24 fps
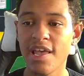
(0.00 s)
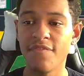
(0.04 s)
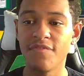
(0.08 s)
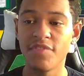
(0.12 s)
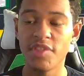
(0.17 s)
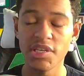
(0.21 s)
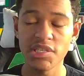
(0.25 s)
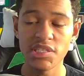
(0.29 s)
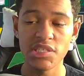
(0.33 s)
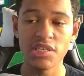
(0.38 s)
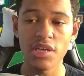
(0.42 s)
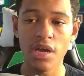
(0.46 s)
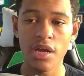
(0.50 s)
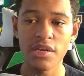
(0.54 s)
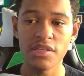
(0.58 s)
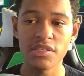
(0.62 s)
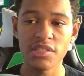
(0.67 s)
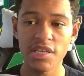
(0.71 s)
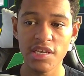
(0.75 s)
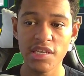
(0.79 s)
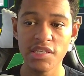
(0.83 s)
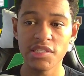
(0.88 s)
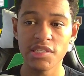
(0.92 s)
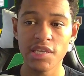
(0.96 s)
if this
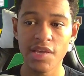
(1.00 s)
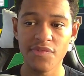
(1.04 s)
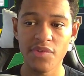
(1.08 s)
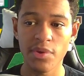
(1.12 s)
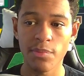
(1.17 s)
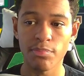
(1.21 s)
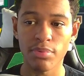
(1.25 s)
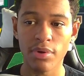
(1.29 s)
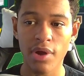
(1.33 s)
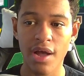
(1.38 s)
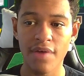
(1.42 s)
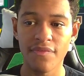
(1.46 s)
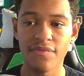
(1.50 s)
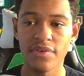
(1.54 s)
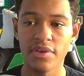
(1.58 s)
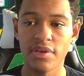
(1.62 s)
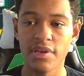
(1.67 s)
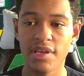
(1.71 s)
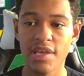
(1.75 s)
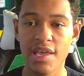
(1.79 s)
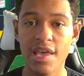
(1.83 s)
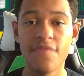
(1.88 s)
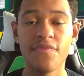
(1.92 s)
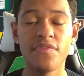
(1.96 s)
Giannis is giving
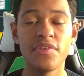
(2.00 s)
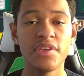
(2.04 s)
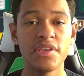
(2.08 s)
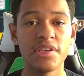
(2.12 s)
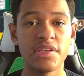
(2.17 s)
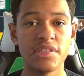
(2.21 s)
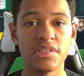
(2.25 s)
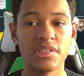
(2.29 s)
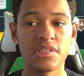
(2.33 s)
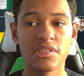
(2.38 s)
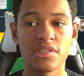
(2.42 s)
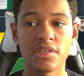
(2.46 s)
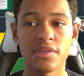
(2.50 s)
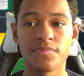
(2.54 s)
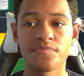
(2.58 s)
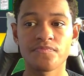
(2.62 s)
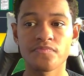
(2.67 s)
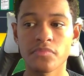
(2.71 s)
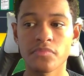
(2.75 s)
profit, if he is,